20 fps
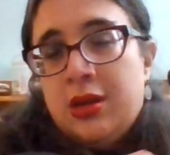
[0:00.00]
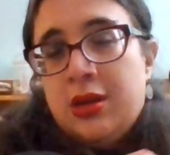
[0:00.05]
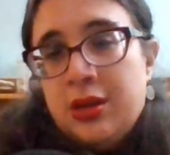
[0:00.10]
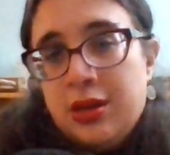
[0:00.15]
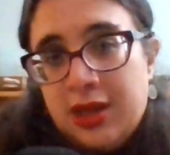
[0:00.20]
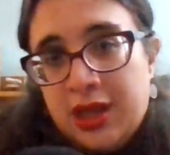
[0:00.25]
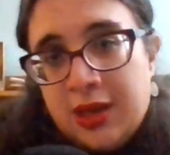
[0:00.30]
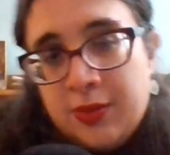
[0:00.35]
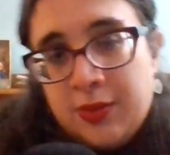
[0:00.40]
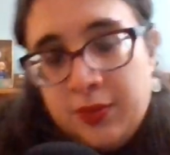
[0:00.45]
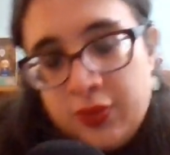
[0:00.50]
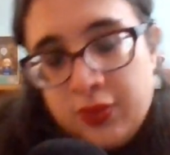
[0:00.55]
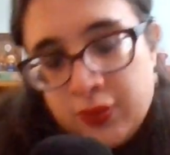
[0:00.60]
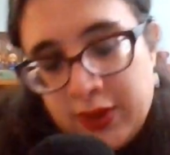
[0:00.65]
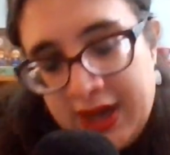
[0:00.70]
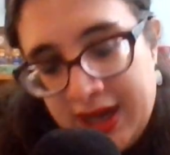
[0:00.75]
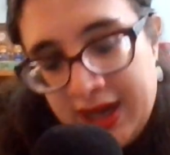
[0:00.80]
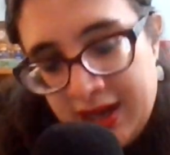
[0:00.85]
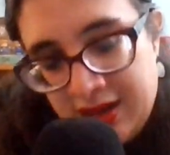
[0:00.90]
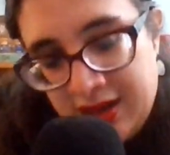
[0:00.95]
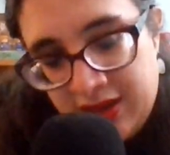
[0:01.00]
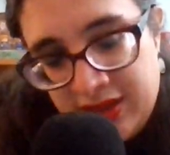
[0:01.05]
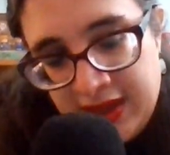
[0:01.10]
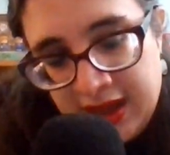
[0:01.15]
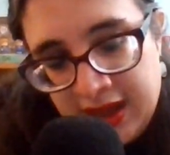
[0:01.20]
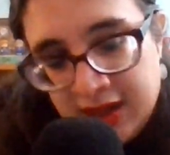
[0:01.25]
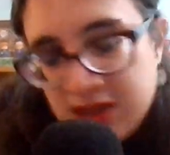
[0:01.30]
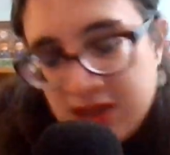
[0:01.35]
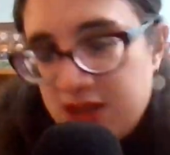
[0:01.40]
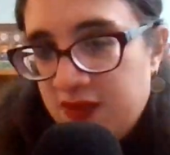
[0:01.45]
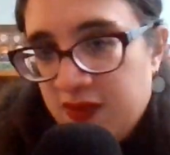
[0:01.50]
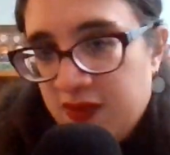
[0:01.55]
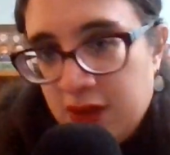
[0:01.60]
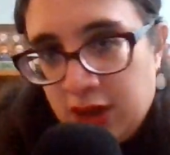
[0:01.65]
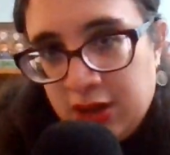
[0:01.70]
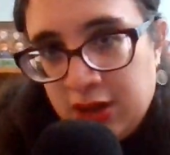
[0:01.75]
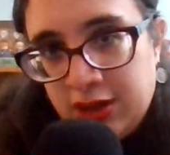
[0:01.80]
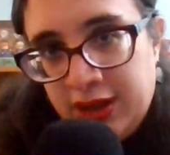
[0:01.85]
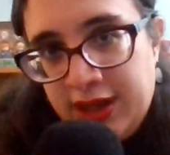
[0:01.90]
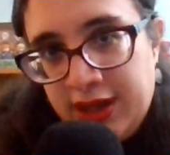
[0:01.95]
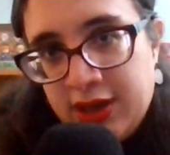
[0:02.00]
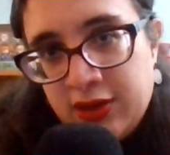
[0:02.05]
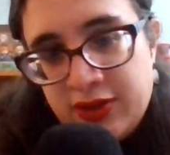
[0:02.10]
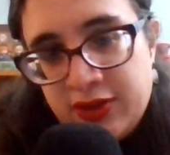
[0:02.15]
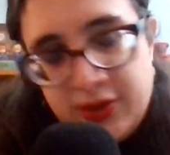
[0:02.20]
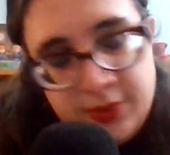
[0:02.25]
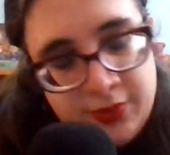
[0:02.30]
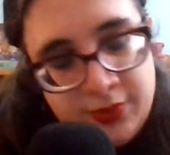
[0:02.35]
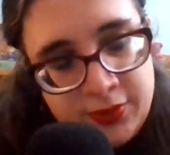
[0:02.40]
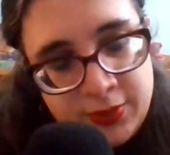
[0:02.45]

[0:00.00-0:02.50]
like braided things of garlic or the,